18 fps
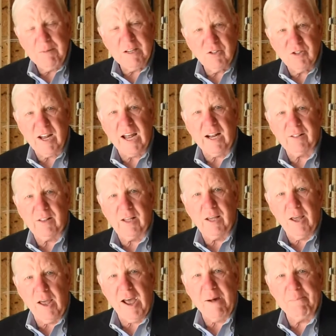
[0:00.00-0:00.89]
exact
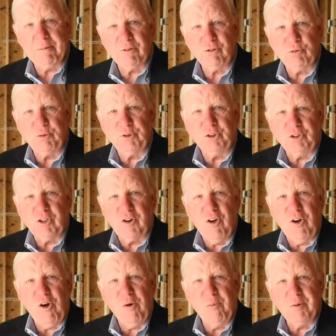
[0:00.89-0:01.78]
thing happens when you're at
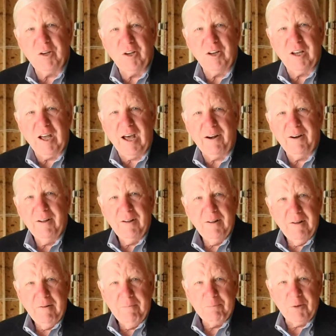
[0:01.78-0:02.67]
home and you got,
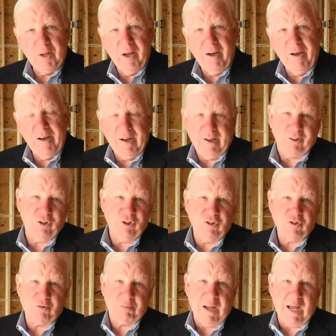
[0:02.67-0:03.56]
I'll
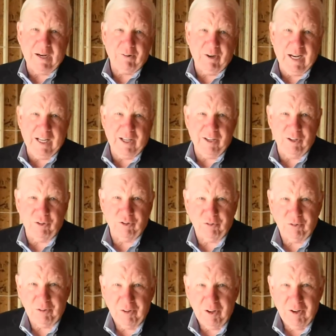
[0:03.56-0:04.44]
use my
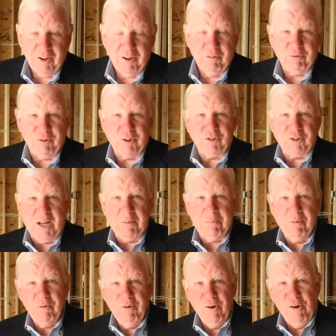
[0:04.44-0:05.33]
grandkids for
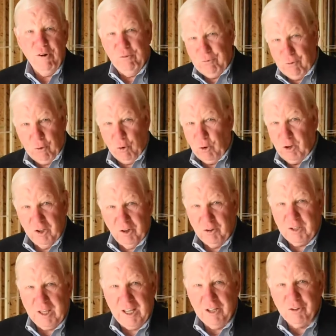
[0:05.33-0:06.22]
example, 4
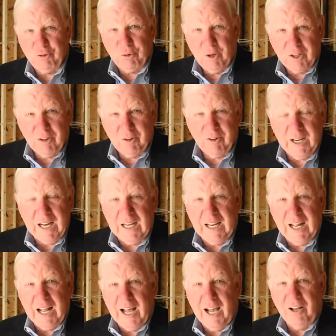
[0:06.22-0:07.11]
little kids running
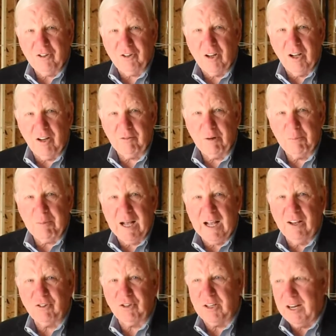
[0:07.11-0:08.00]
around the house 100
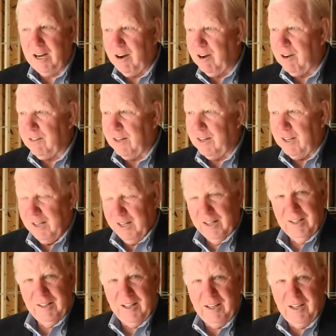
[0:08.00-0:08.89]
miles an hour.
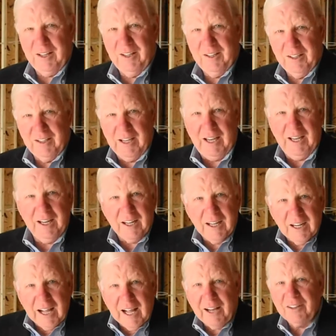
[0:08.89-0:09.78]
They can't
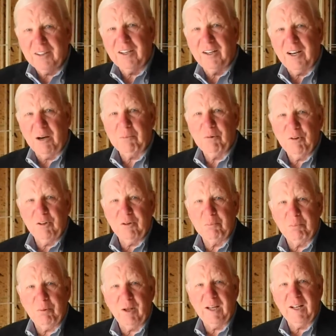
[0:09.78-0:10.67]
get out in the neighborhood
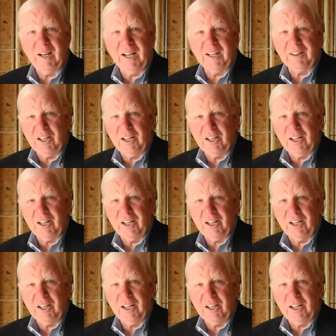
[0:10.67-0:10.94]
and play like